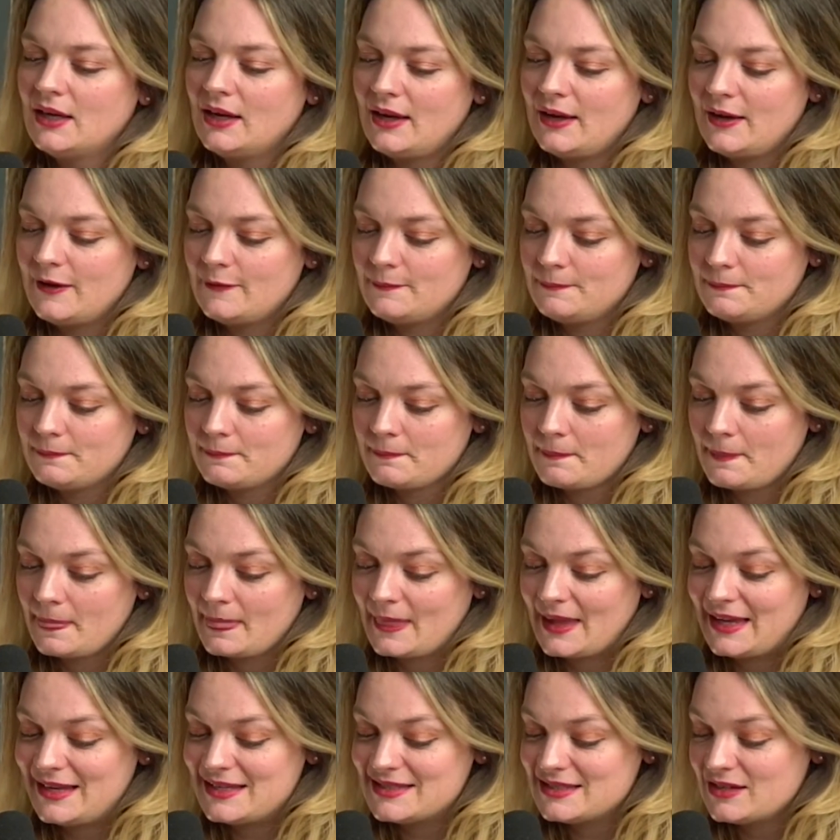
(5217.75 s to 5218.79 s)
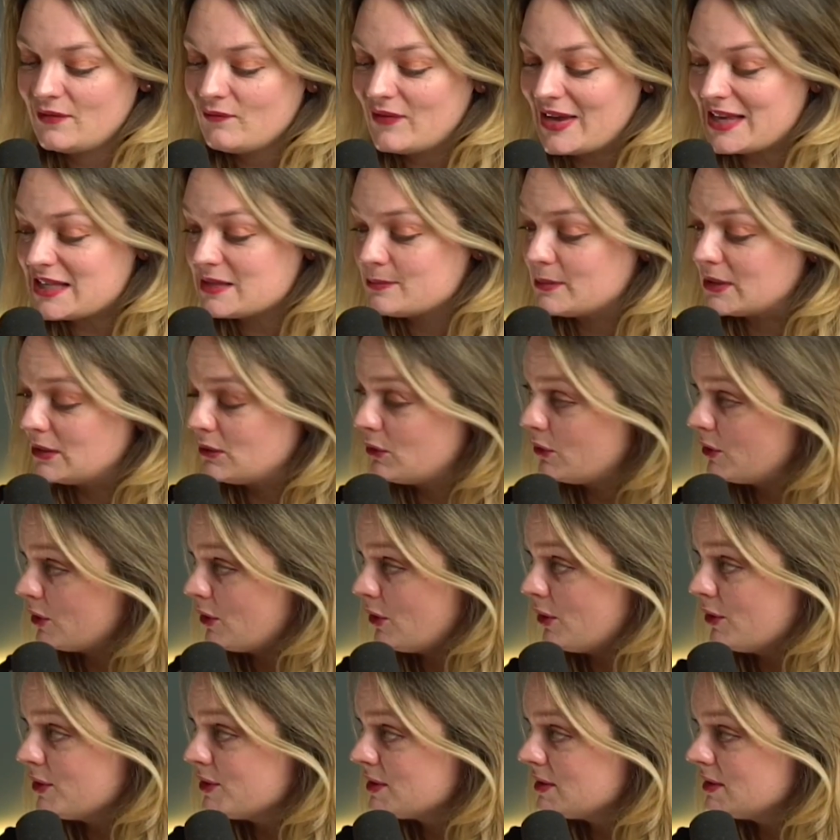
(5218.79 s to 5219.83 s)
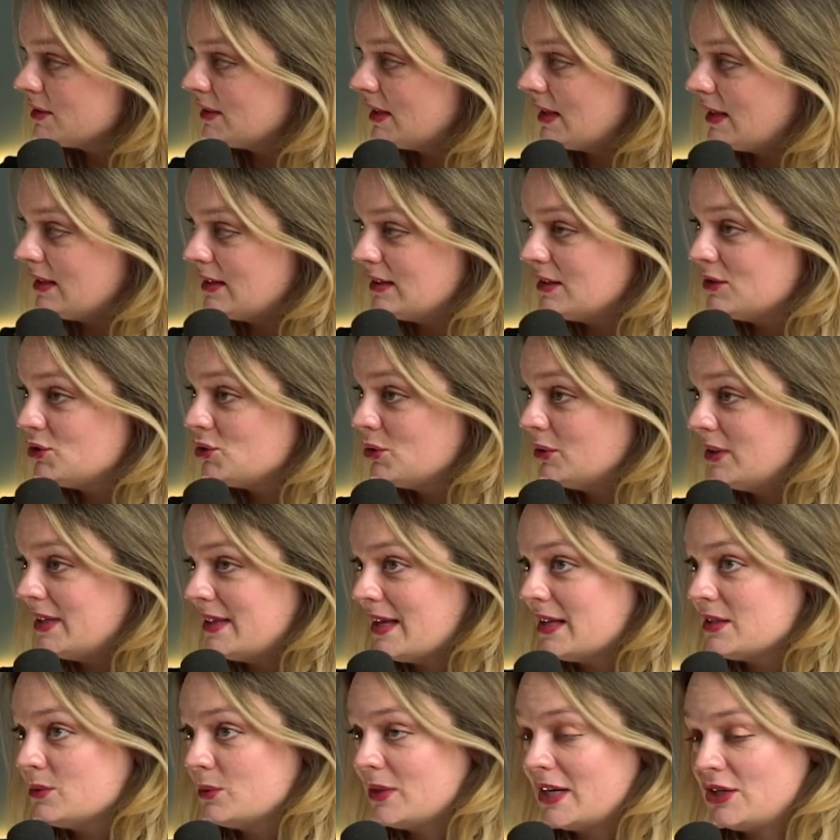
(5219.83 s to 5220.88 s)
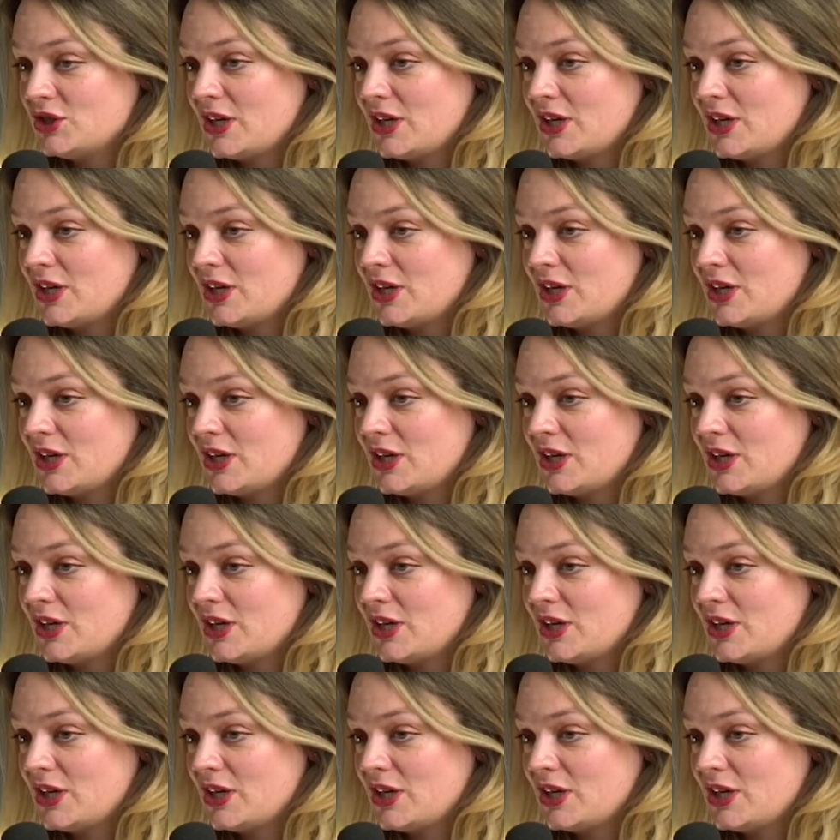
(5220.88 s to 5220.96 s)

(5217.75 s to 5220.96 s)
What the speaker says: It is an investment, not a cost. And surely that's what